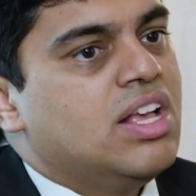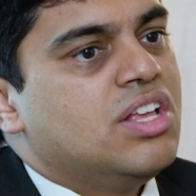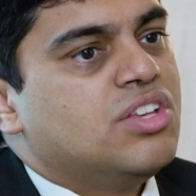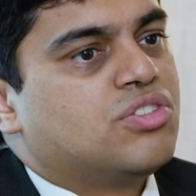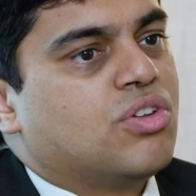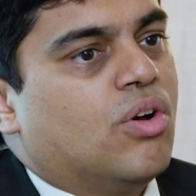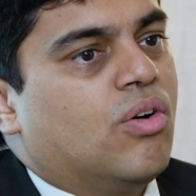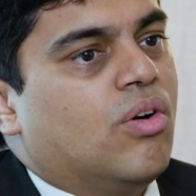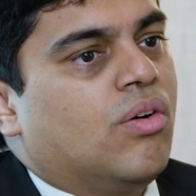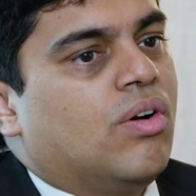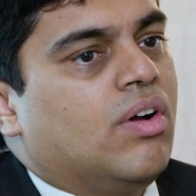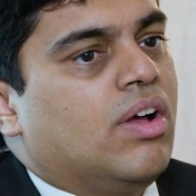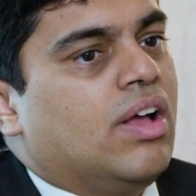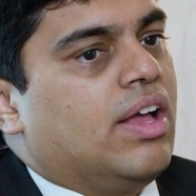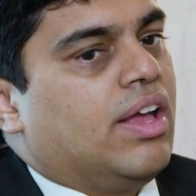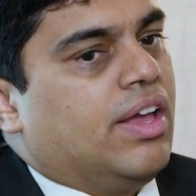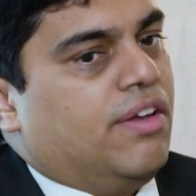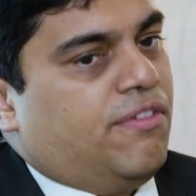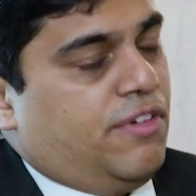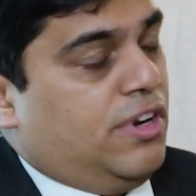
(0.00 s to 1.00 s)
So
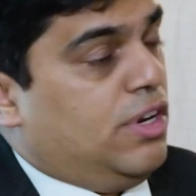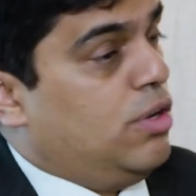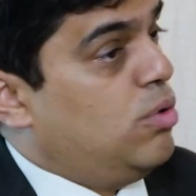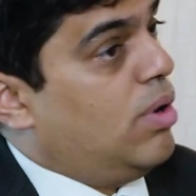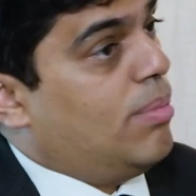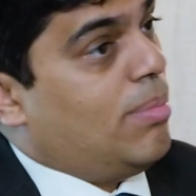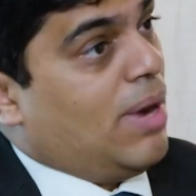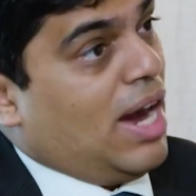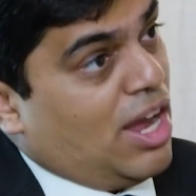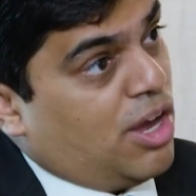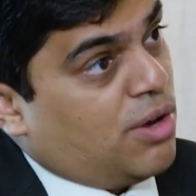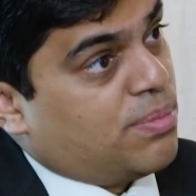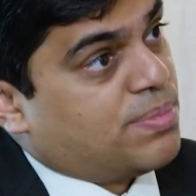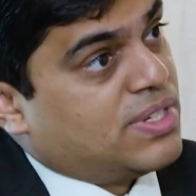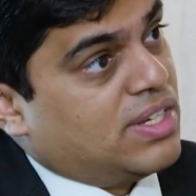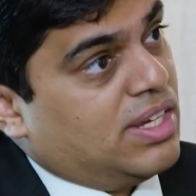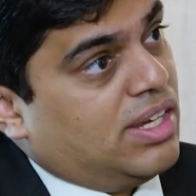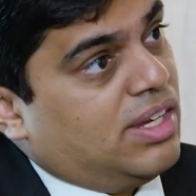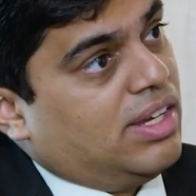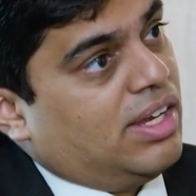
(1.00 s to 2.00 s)
if we do a
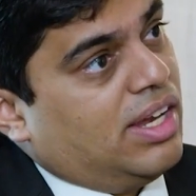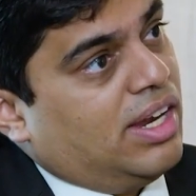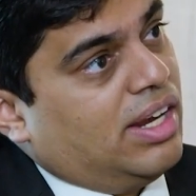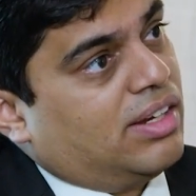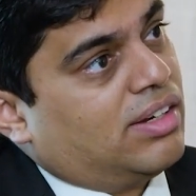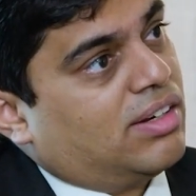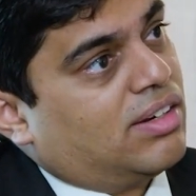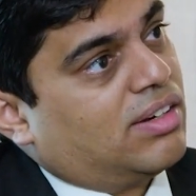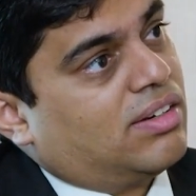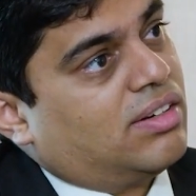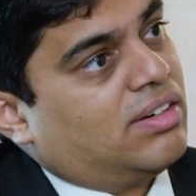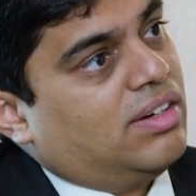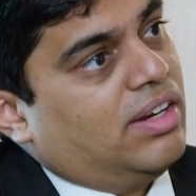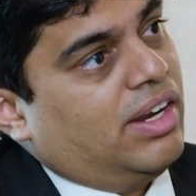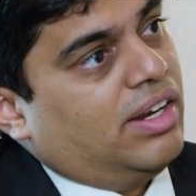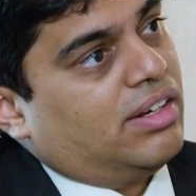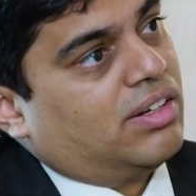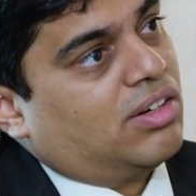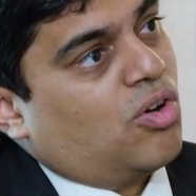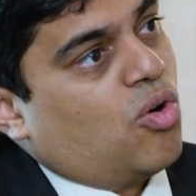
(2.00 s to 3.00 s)
biopsy,
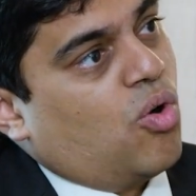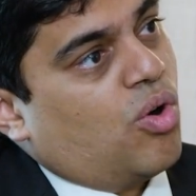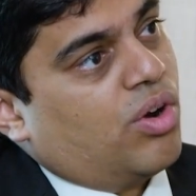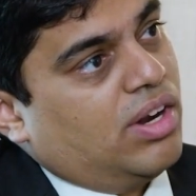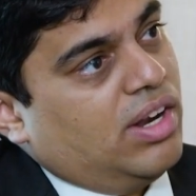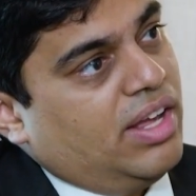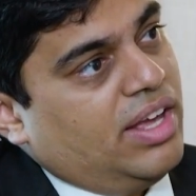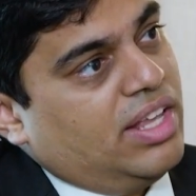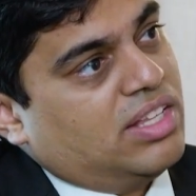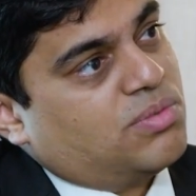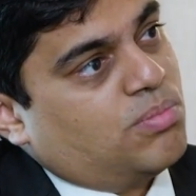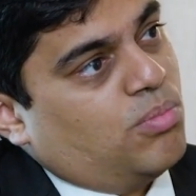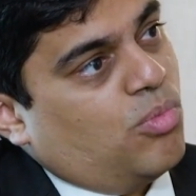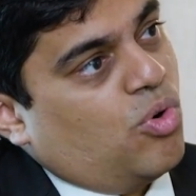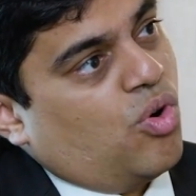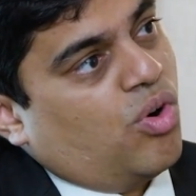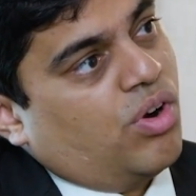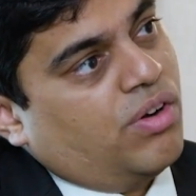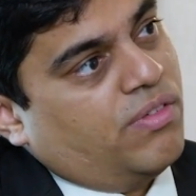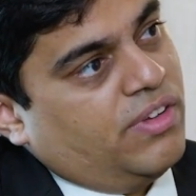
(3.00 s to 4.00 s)
it correlates
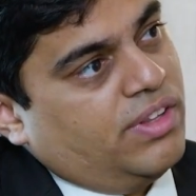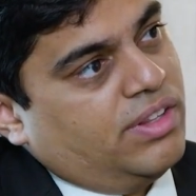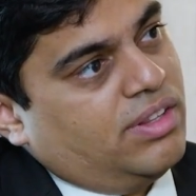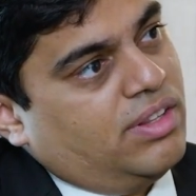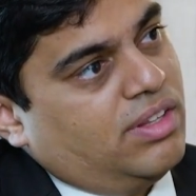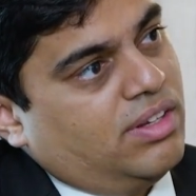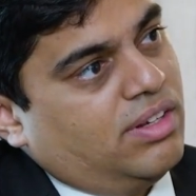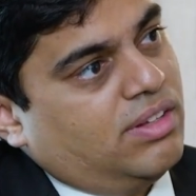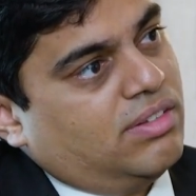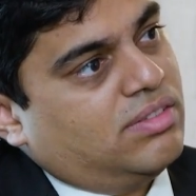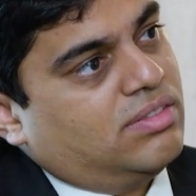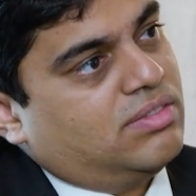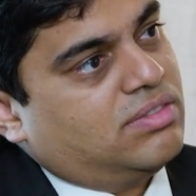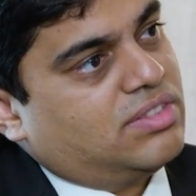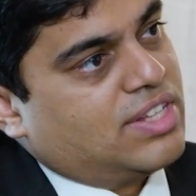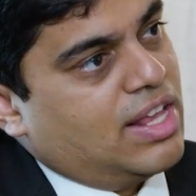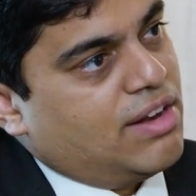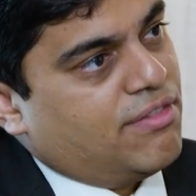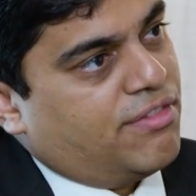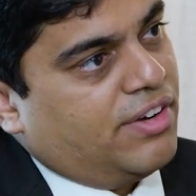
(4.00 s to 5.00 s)
more with the
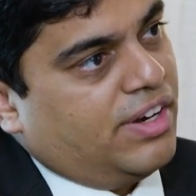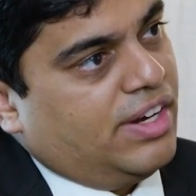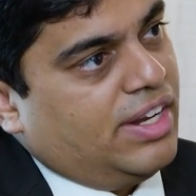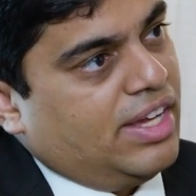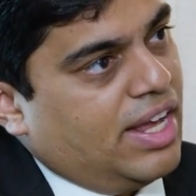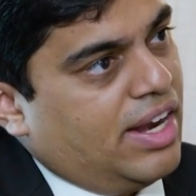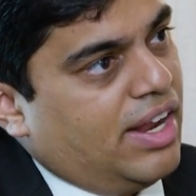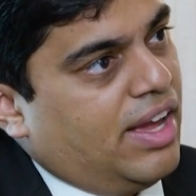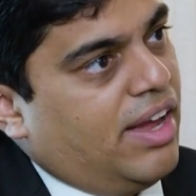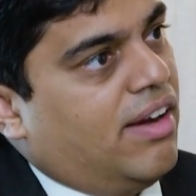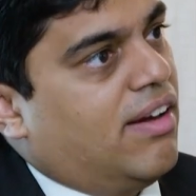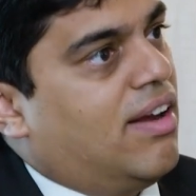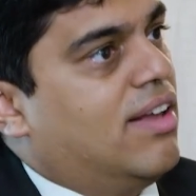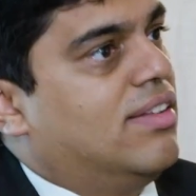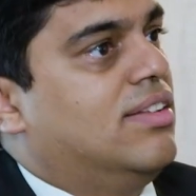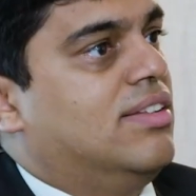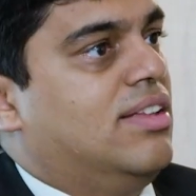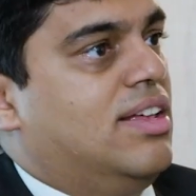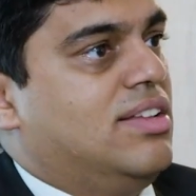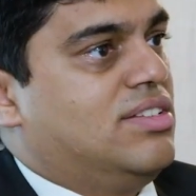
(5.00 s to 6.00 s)
cell-free DNA
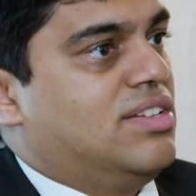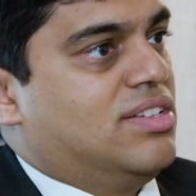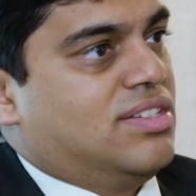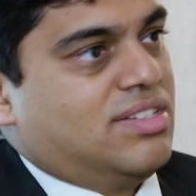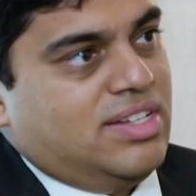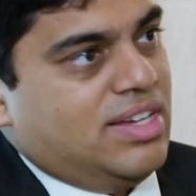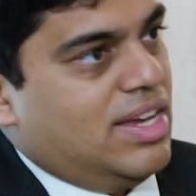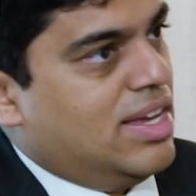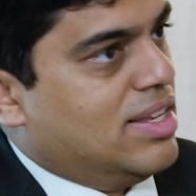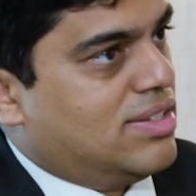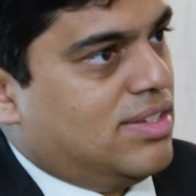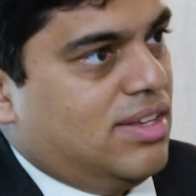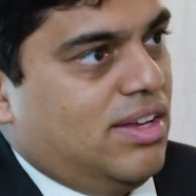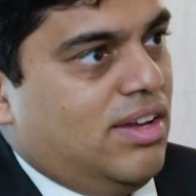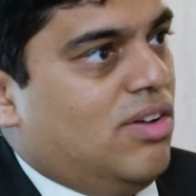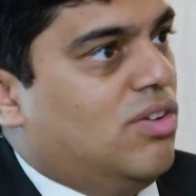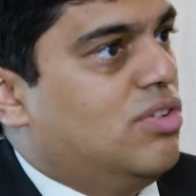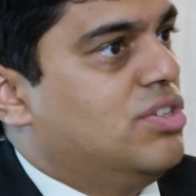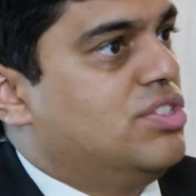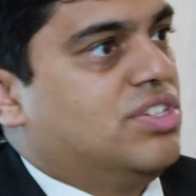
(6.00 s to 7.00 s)
rather than just
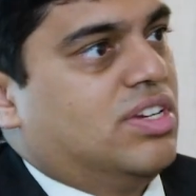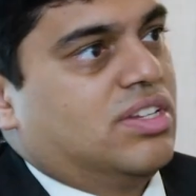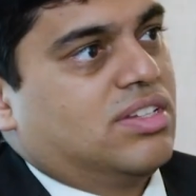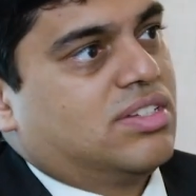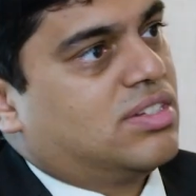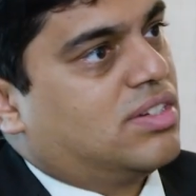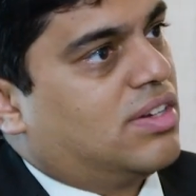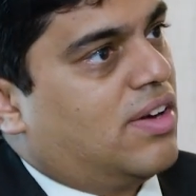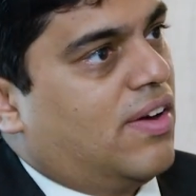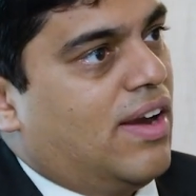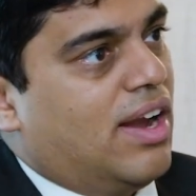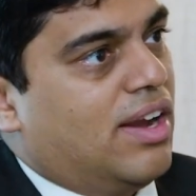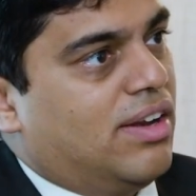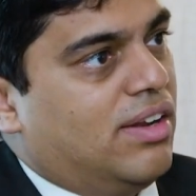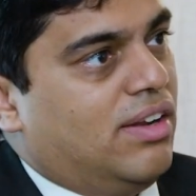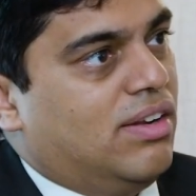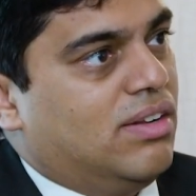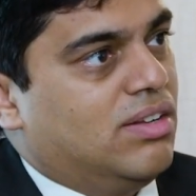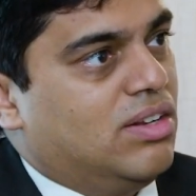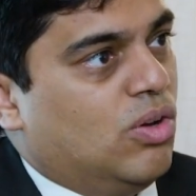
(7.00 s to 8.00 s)
DSA or just
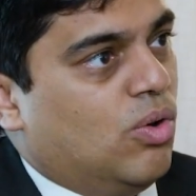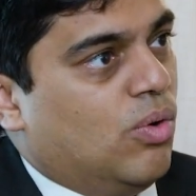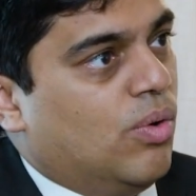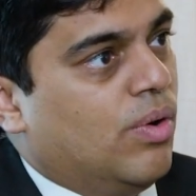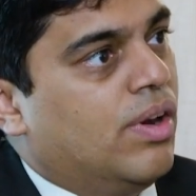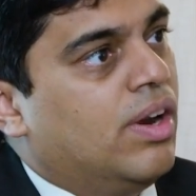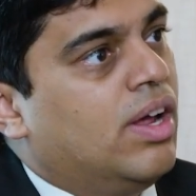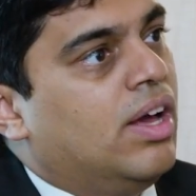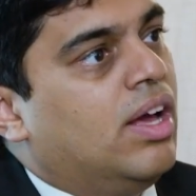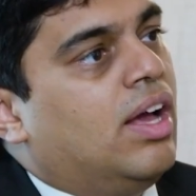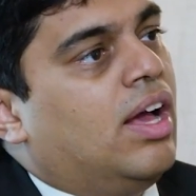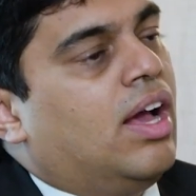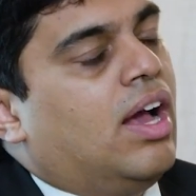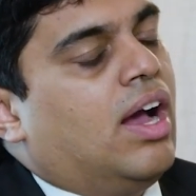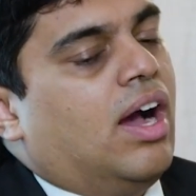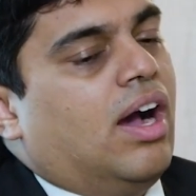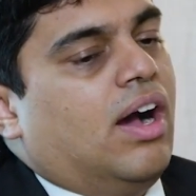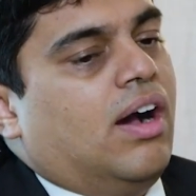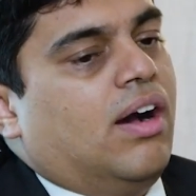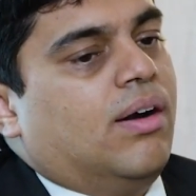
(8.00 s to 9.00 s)
creatinine
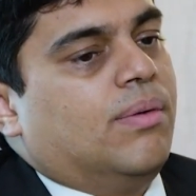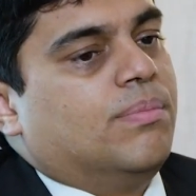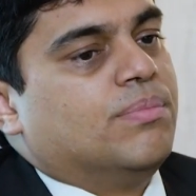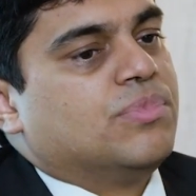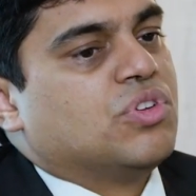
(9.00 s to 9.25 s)
alone.